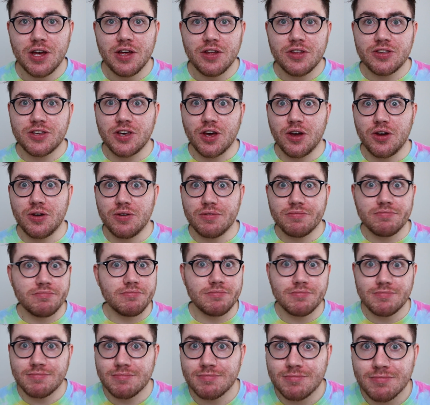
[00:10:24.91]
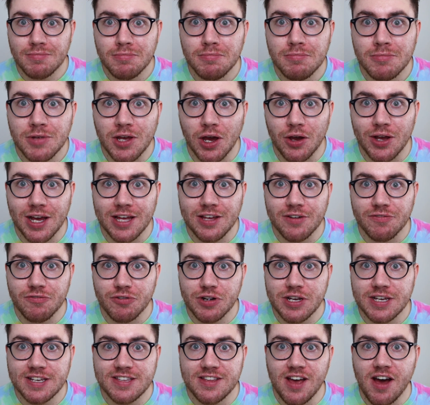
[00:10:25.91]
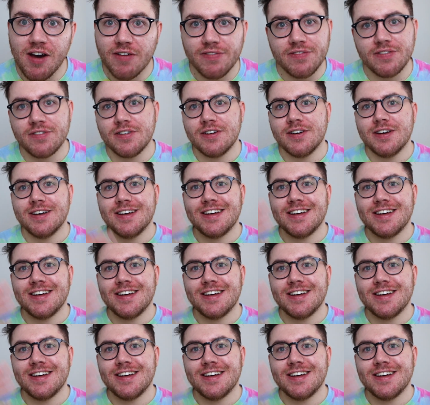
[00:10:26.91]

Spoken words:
So go get your free stuff.